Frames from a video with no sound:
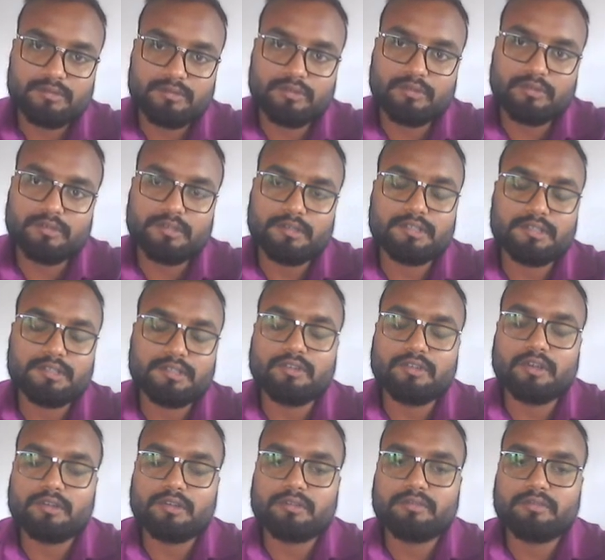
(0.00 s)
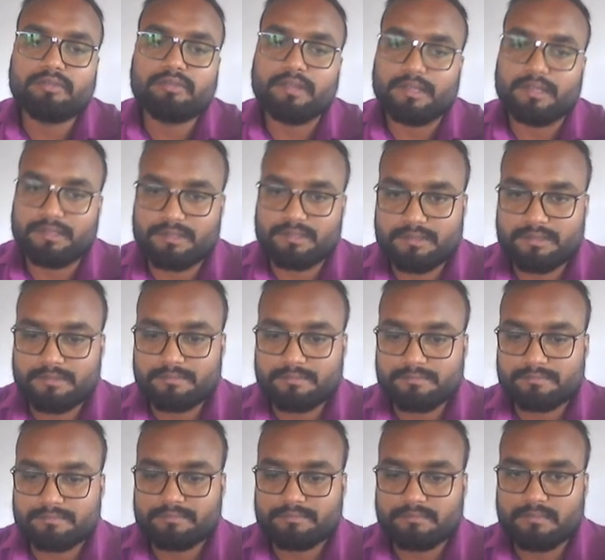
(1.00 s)
So it's not fixed.
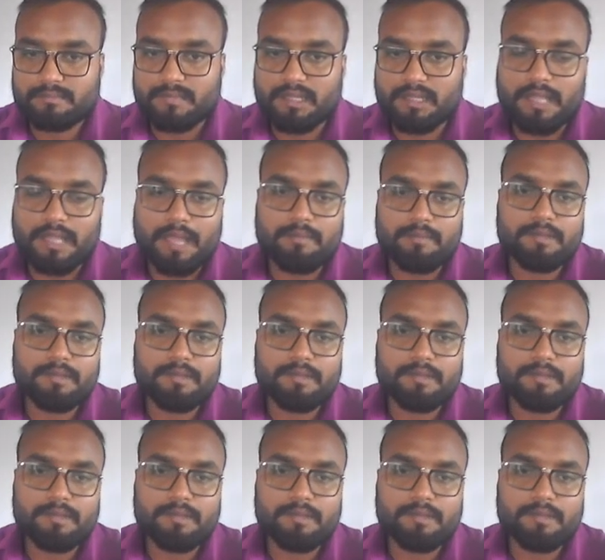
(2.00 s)
The